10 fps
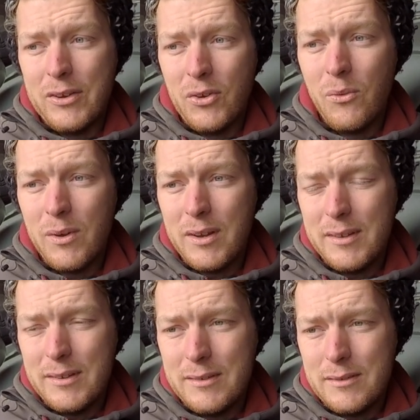want
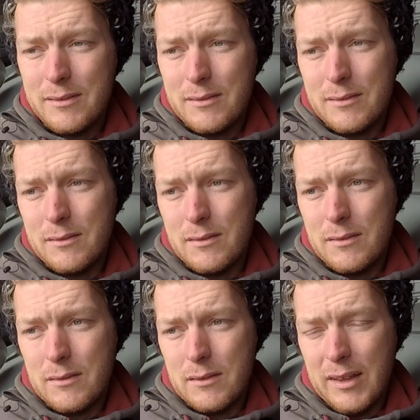to
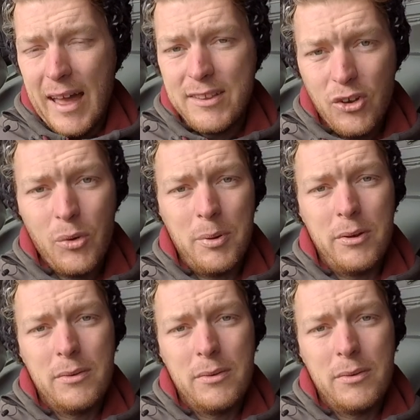let up